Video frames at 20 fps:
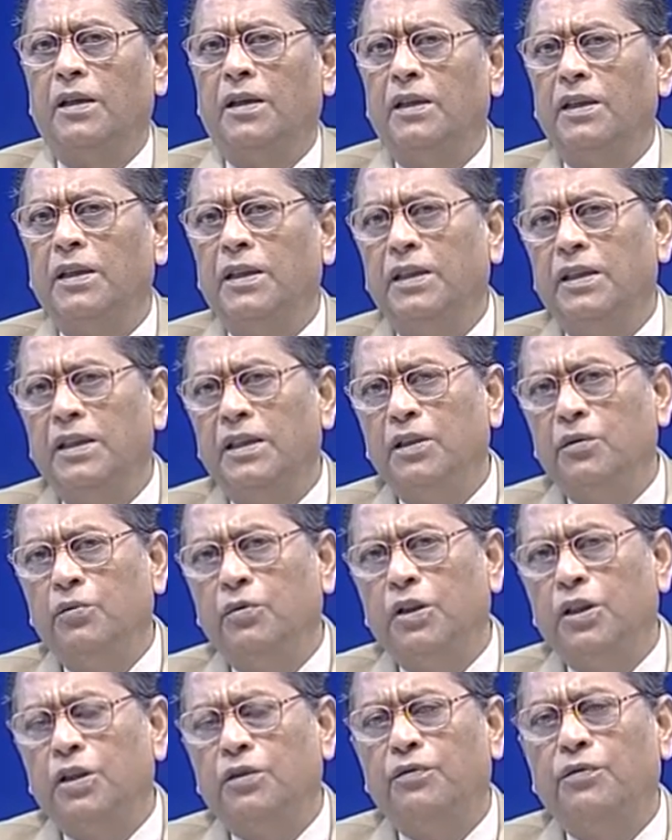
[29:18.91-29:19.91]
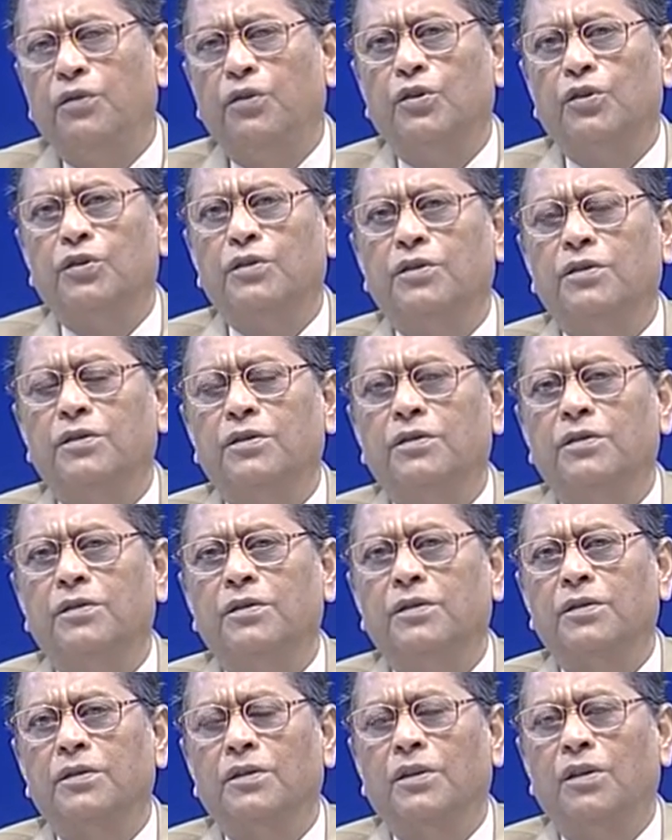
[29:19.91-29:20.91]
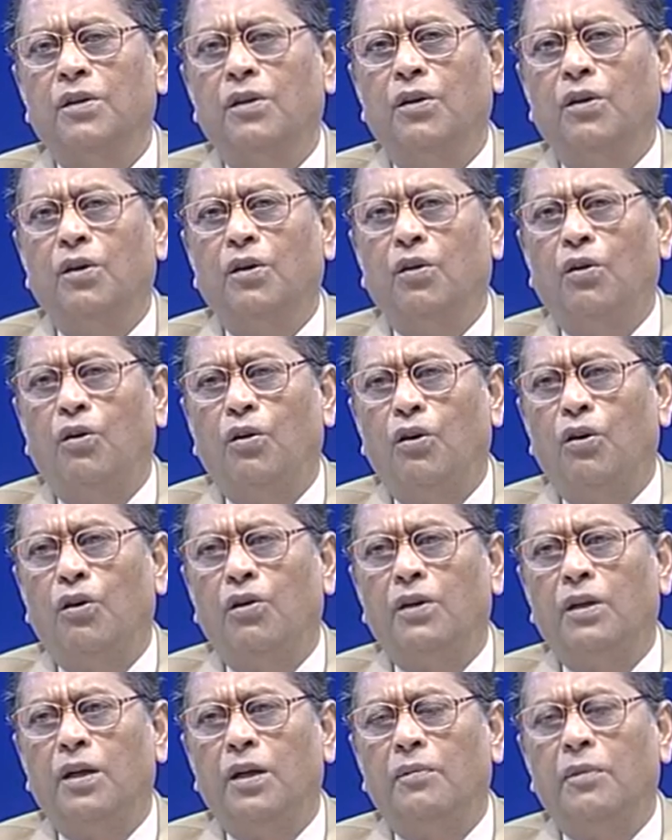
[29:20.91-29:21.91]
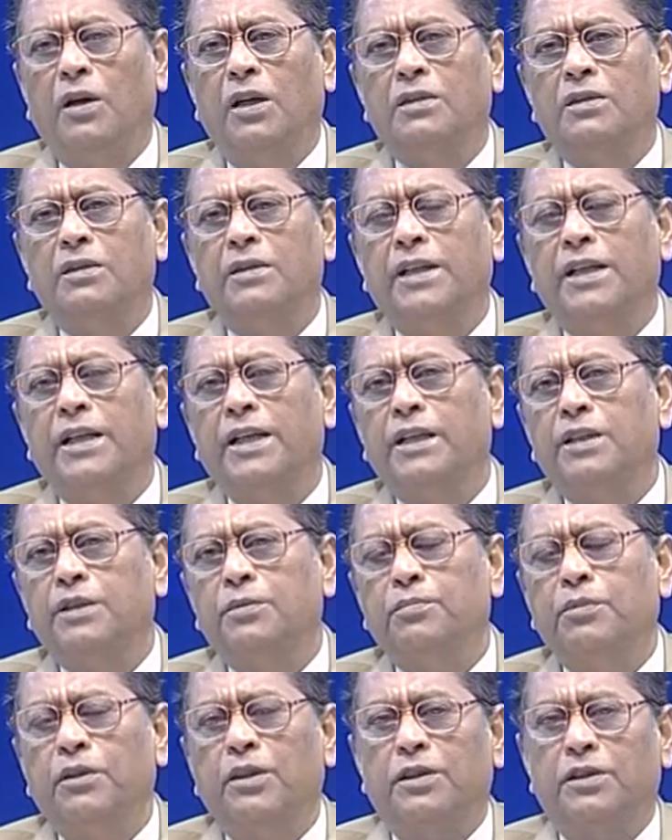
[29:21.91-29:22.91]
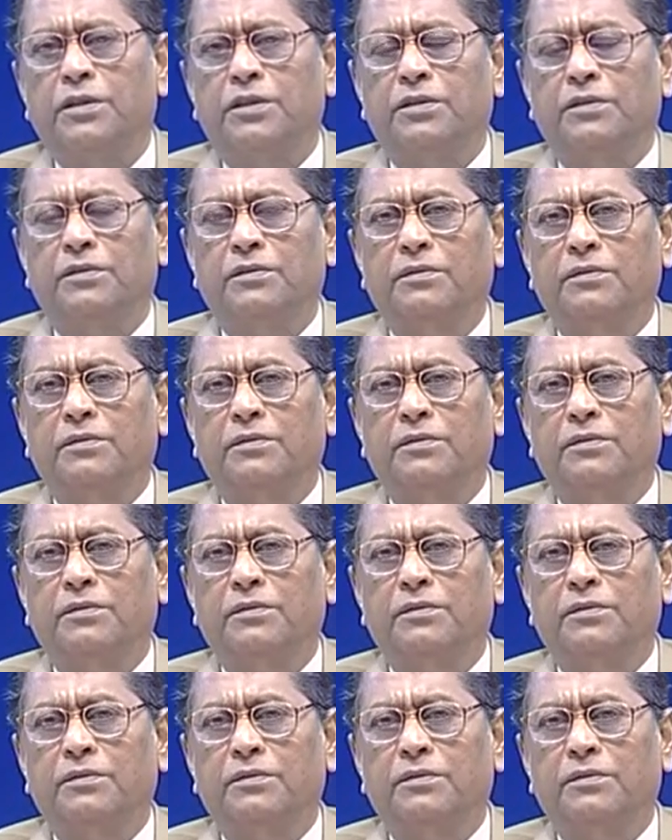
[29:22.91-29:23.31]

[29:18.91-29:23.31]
in the workforce or amongst the experts.